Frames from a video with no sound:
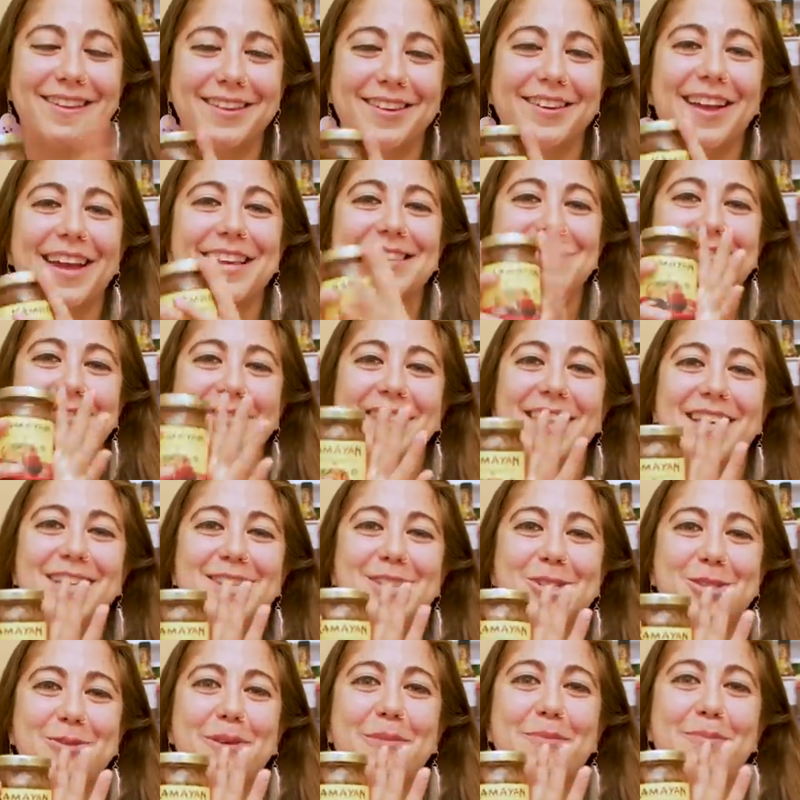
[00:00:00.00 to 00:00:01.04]
Okay, so
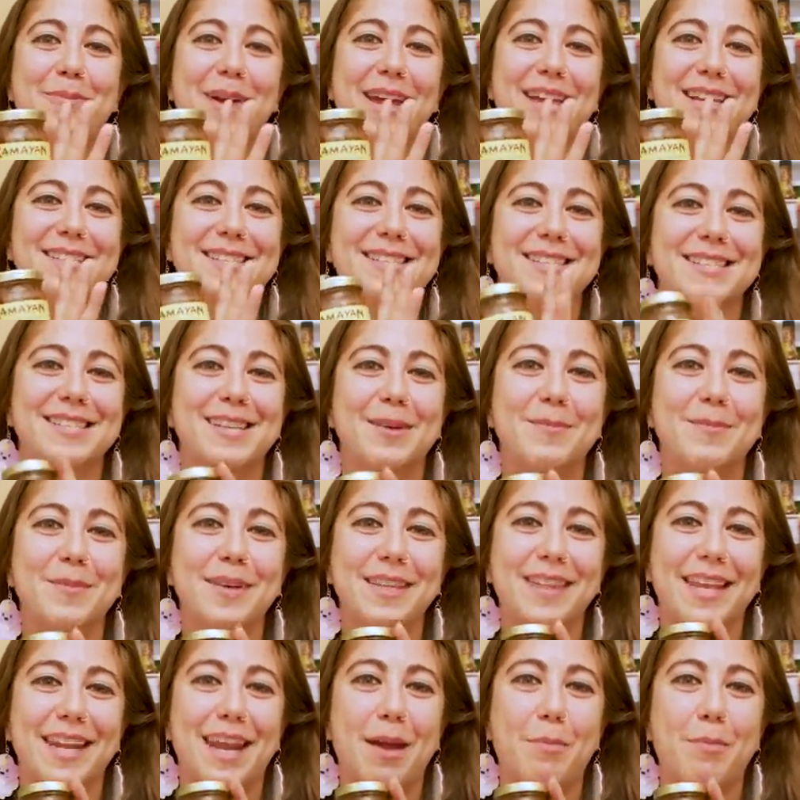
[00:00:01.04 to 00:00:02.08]
this shrimp paste is
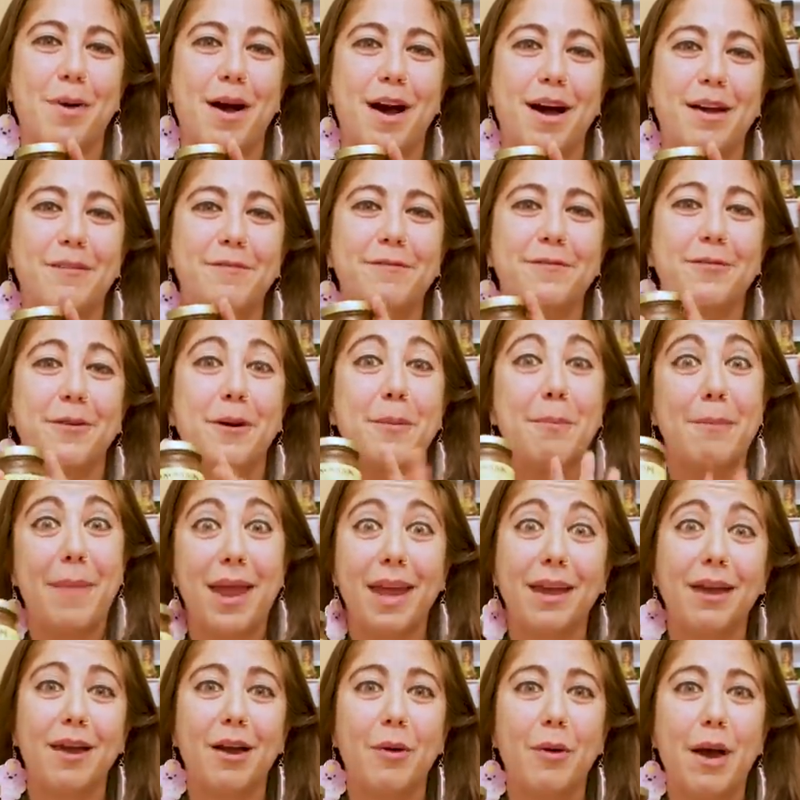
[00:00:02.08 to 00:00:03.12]
something that I bought for a
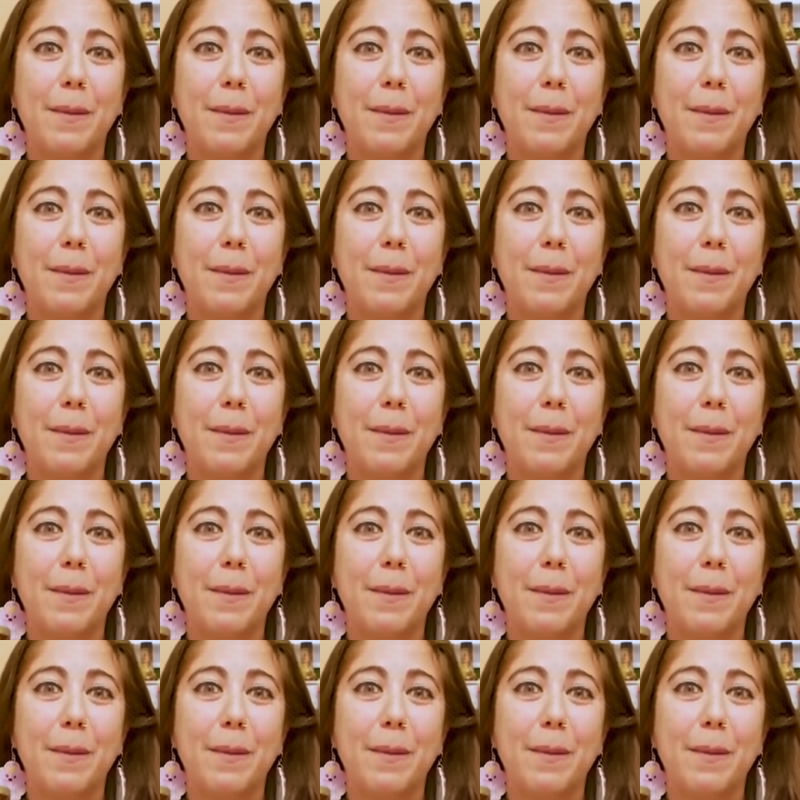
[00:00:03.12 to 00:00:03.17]
mango